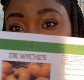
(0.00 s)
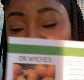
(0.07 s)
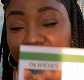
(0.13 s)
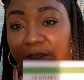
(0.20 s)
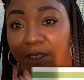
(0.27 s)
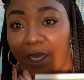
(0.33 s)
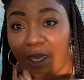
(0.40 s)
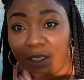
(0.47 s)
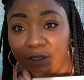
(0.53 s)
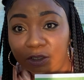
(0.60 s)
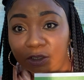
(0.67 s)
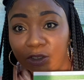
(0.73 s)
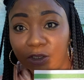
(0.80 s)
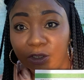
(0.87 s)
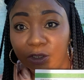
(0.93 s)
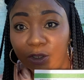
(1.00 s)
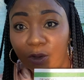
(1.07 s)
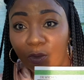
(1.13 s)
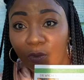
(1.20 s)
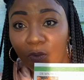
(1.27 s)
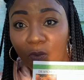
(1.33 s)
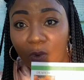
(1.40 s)
Dr.
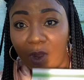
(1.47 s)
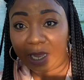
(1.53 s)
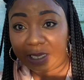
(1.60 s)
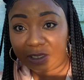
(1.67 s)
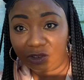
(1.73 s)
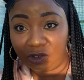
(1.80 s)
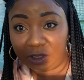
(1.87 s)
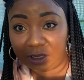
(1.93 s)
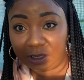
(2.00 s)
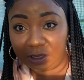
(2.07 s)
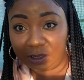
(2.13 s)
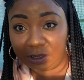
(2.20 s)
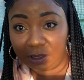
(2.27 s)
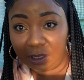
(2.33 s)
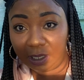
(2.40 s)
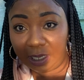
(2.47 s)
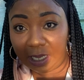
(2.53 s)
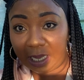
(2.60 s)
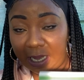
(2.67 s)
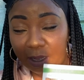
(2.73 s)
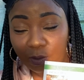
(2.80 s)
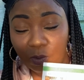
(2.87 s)
YG's.
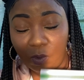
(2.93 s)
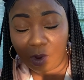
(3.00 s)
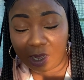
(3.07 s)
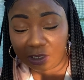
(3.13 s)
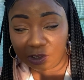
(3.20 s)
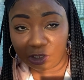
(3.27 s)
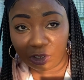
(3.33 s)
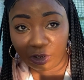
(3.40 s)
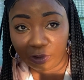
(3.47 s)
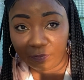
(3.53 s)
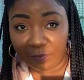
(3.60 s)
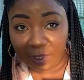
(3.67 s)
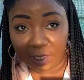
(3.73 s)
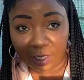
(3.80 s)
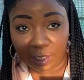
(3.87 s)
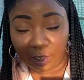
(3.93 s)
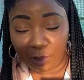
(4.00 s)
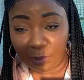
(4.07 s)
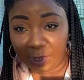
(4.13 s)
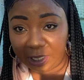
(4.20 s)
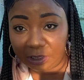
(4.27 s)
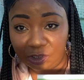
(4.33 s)
I watched her video
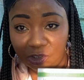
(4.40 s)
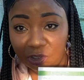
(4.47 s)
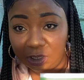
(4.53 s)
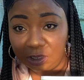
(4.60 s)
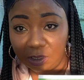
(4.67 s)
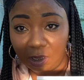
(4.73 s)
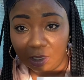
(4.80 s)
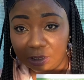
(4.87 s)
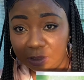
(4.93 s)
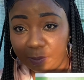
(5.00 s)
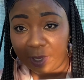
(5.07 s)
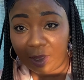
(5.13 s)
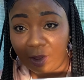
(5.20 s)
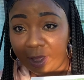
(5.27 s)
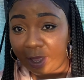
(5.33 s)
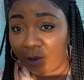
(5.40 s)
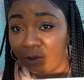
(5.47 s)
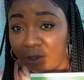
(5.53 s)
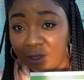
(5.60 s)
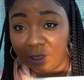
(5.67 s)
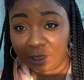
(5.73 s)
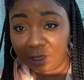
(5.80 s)
and she talked about how
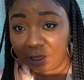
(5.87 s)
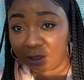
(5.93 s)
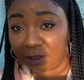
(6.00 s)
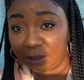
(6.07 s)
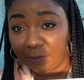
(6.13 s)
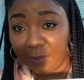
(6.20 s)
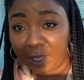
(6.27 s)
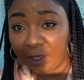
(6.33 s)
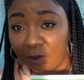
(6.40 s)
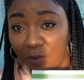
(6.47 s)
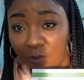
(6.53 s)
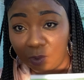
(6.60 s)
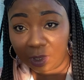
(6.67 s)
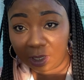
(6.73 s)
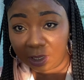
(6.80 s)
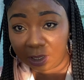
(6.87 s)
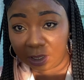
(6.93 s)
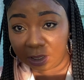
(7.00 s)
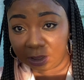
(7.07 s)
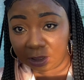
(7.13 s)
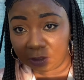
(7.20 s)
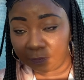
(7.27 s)
good this tomato
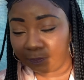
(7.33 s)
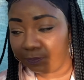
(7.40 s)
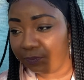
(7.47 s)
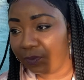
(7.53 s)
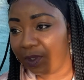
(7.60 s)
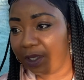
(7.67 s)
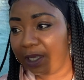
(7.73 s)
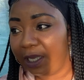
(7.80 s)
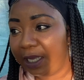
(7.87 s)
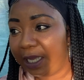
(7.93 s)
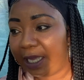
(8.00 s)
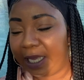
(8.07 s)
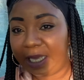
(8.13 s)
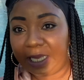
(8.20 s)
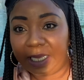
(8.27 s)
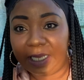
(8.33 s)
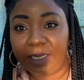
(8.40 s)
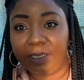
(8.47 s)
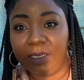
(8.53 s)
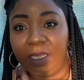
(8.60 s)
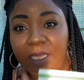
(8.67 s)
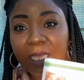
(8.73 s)
was, and
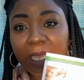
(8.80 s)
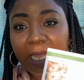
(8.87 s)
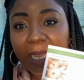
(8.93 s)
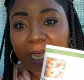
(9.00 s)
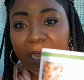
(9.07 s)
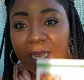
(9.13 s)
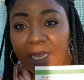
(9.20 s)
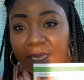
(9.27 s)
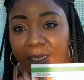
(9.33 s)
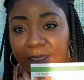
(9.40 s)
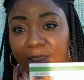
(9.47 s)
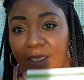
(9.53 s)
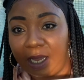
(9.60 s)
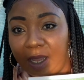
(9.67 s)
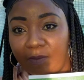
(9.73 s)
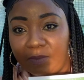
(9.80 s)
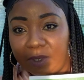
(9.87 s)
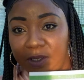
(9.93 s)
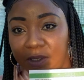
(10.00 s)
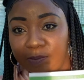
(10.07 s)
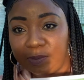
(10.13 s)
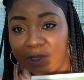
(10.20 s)
I got me
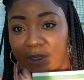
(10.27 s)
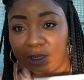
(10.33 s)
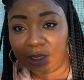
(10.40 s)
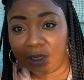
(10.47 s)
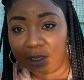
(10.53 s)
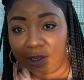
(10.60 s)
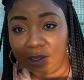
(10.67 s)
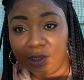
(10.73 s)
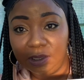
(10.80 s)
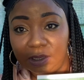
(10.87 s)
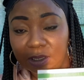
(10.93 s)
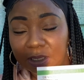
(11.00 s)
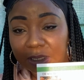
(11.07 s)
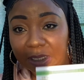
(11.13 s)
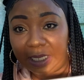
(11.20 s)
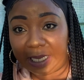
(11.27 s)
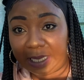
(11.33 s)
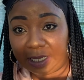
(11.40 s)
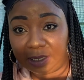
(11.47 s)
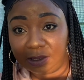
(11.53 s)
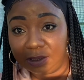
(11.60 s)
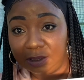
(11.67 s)
some seeds
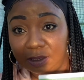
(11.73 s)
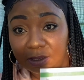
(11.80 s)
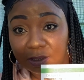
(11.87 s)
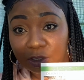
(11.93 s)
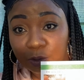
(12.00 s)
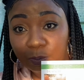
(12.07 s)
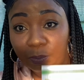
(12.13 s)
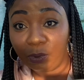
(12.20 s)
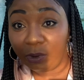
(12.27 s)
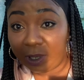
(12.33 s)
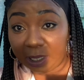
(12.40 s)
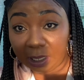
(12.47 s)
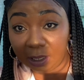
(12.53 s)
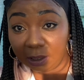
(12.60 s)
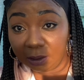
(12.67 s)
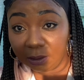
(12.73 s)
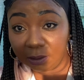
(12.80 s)
last spring.